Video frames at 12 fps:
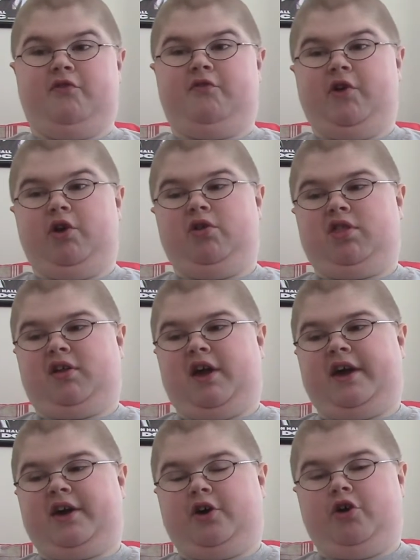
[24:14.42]
feels
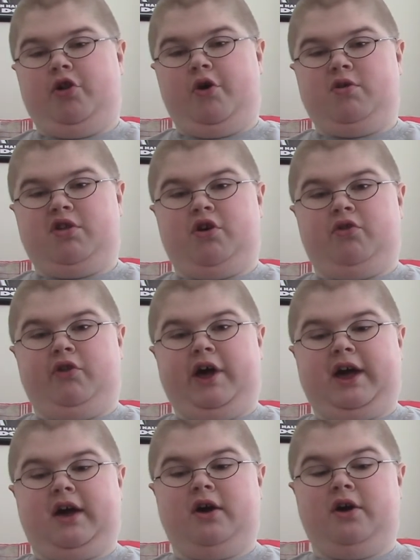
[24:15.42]
like a closer.
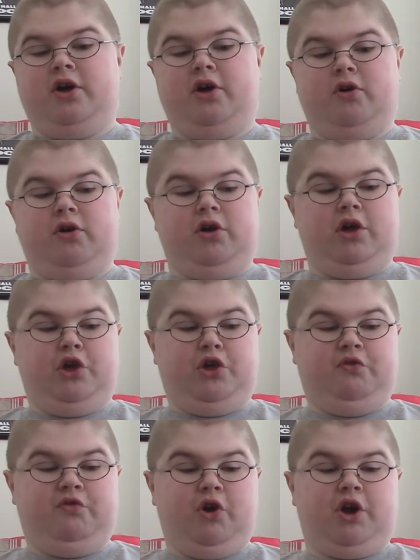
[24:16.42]
Like,
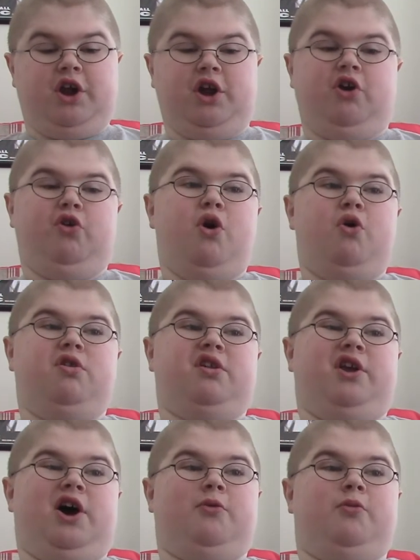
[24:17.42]
if you're gonna close
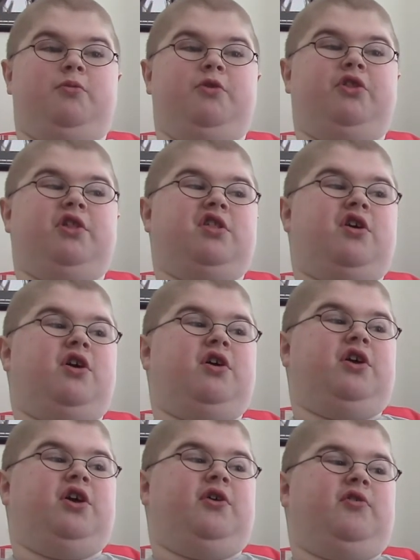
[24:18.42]
an album with a
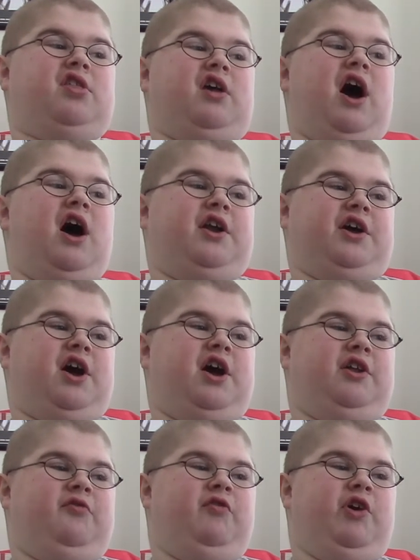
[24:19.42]
song, it's gotta
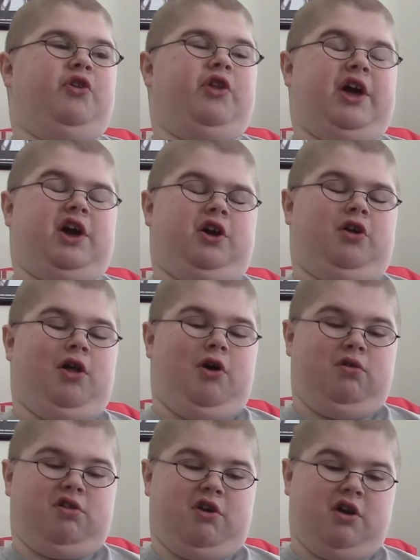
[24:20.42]
kind of feel like a
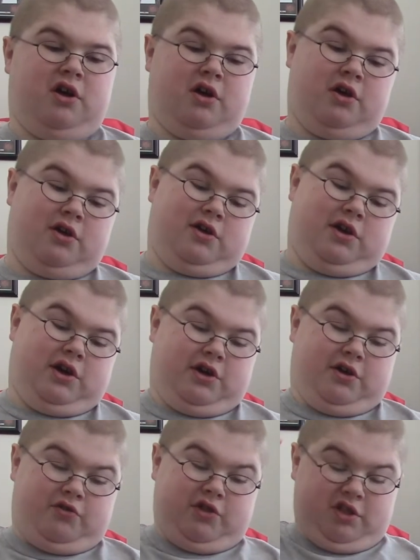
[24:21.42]
closer.
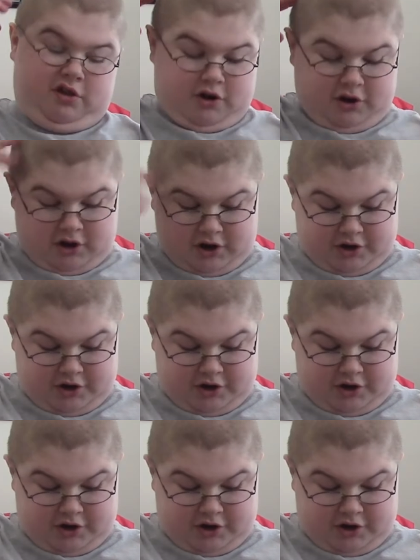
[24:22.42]
And this song